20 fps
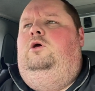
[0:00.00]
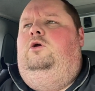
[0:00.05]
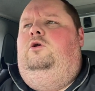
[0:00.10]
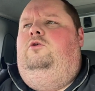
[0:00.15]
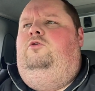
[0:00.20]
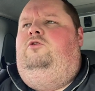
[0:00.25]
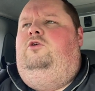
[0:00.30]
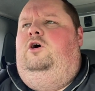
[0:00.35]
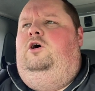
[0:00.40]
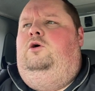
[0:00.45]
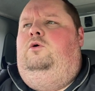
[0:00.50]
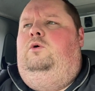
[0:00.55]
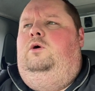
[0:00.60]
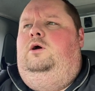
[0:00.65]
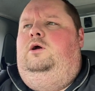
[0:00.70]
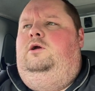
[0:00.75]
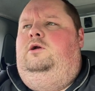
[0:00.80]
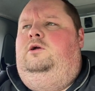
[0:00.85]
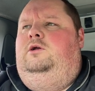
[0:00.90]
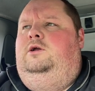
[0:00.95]
So,
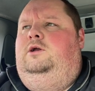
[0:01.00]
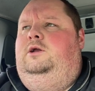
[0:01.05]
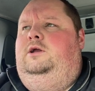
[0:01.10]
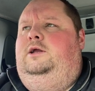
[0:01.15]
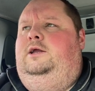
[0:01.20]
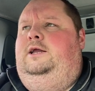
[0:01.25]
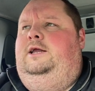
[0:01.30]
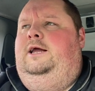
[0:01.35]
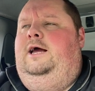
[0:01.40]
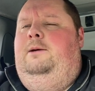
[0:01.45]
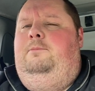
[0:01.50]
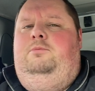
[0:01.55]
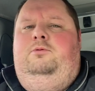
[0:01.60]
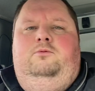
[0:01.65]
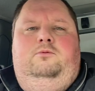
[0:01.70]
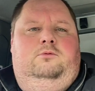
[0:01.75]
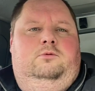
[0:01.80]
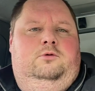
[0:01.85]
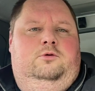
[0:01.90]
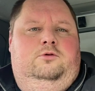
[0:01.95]
yep,
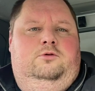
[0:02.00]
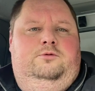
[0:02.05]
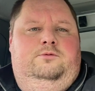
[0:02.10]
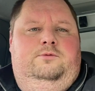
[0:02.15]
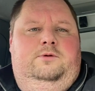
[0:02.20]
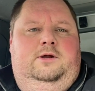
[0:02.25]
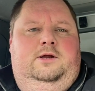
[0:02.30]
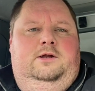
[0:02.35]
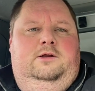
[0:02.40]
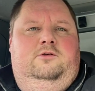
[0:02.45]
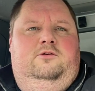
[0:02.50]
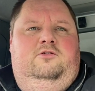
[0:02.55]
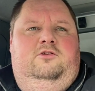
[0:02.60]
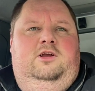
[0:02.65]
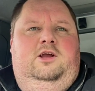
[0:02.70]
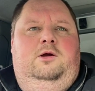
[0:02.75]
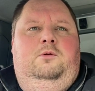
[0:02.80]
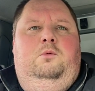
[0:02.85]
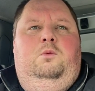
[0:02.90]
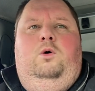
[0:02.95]
we'll
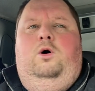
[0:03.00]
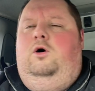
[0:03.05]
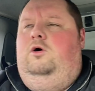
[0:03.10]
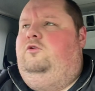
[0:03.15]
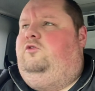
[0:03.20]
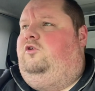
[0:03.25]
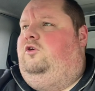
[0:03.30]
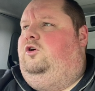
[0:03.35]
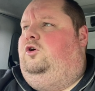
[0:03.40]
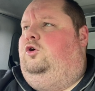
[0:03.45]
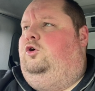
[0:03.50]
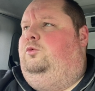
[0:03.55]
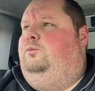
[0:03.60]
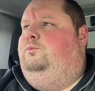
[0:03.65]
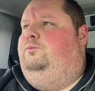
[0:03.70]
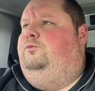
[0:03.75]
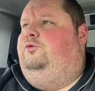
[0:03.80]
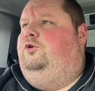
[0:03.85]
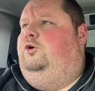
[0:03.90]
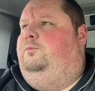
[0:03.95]
see what
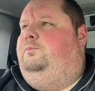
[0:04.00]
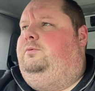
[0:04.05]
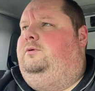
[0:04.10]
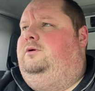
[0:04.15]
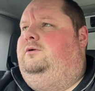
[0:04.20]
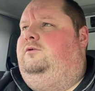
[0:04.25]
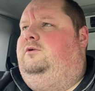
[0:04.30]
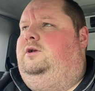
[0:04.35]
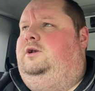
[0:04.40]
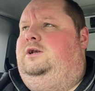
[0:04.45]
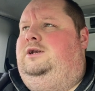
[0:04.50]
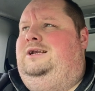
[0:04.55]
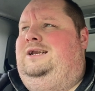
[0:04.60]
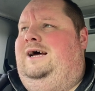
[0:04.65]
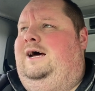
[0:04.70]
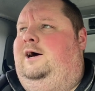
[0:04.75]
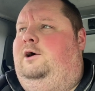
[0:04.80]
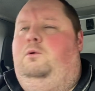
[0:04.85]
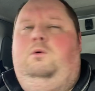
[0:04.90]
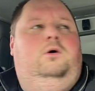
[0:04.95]
comes up
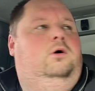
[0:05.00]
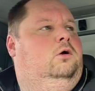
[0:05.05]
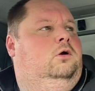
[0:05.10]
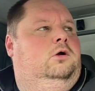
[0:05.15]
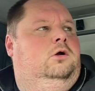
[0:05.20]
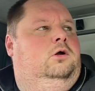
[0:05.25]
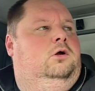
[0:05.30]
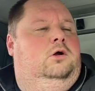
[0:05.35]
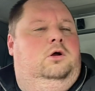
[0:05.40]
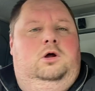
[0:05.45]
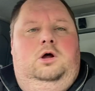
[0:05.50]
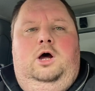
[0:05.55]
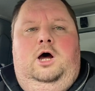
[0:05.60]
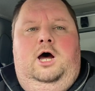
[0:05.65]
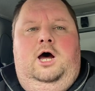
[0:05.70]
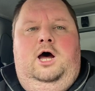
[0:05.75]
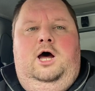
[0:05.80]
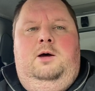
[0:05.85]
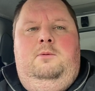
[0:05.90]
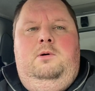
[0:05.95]
now.
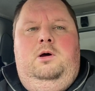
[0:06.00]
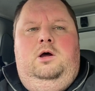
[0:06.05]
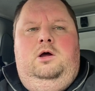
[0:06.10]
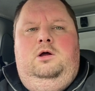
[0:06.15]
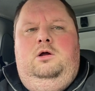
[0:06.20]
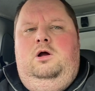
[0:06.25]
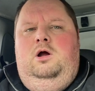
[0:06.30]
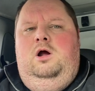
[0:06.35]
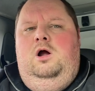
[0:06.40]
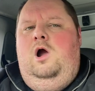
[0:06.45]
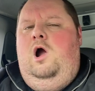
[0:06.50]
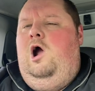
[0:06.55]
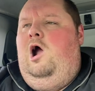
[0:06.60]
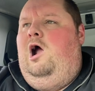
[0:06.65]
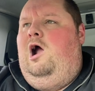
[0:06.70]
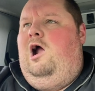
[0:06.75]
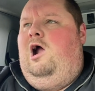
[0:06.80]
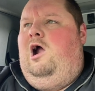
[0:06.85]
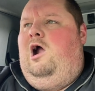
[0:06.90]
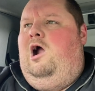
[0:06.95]

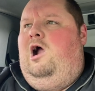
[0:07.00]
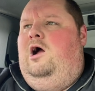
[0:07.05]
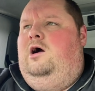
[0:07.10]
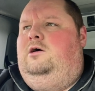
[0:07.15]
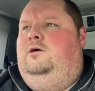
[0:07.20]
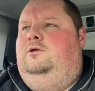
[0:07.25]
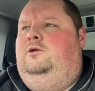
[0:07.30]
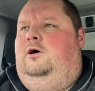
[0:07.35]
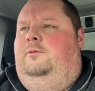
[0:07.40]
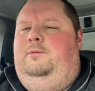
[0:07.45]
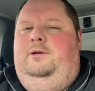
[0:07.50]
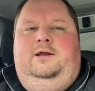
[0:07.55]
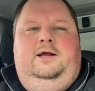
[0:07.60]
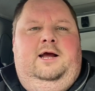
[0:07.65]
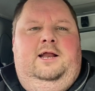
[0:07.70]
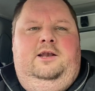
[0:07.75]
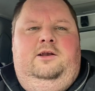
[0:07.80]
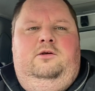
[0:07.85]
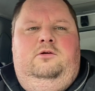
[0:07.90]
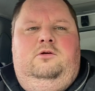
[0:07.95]
Not me
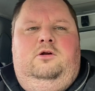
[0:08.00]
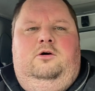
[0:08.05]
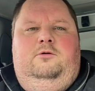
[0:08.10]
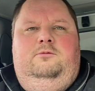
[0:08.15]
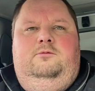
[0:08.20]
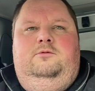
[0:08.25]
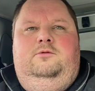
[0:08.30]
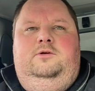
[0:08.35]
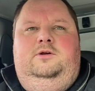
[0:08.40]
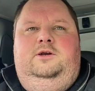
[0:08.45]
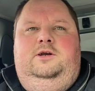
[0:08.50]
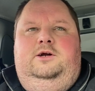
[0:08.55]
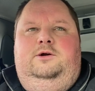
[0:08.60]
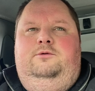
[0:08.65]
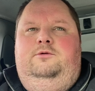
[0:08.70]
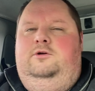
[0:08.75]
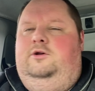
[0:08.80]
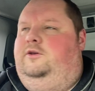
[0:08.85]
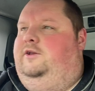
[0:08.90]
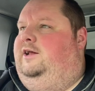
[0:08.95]
again, not, you know,
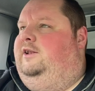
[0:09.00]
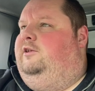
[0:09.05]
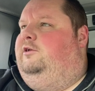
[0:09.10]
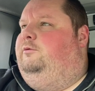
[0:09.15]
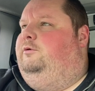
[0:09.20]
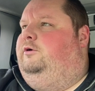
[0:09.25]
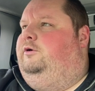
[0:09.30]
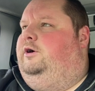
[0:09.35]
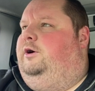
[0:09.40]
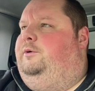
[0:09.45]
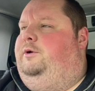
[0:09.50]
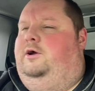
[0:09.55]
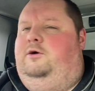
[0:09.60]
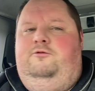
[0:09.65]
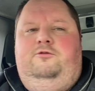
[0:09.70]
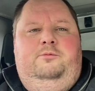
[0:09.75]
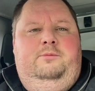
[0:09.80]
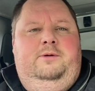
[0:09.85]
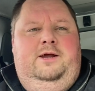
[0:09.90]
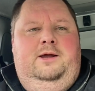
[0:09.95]
not the end of the world going home
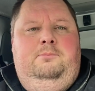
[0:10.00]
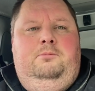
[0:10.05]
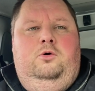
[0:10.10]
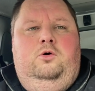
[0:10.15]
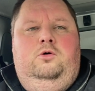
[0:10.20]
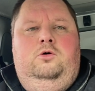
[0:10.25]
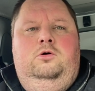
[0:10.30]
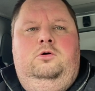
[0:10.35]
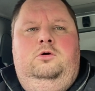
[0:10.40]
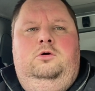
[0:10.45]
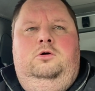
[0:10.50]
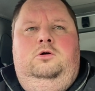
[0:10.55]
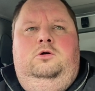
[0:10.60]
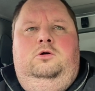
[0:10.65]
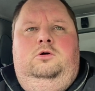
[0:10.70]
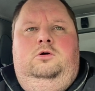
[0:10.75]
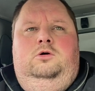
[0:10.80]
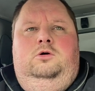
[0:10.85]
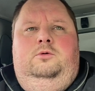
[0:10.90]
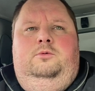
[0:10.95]
from here, but
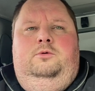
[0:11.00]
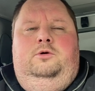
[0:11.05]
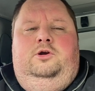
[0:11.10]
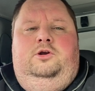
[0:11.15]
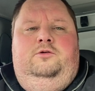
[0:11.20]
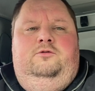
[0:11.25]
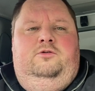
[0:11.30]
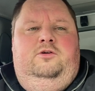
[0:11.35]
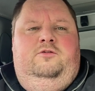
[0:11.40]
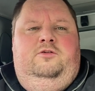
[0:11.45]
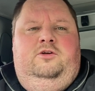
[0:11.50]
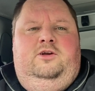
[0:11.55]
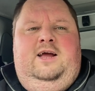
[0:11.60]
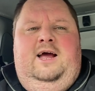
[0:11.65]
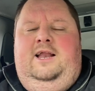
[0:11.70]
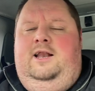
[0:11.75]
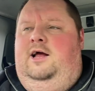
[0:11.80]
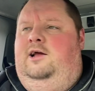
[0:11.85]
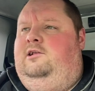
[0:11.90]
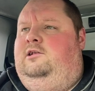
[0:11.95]
we could have, if I
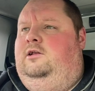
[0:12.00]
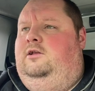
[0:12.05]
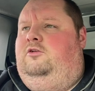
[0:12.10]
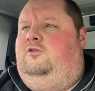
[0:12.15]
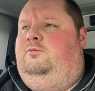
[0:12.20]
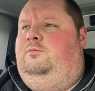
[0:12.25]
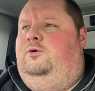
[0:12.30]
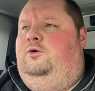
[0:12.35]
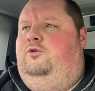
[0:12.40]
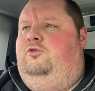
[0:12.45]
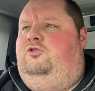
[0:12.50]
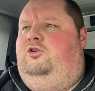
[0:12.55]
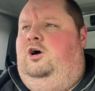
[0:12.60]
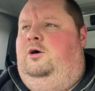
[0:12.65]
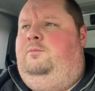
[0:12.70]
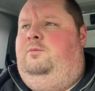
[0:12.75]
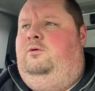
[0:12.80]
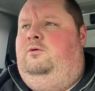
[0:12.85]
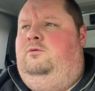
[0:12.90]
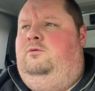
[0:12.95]
get a nice little small job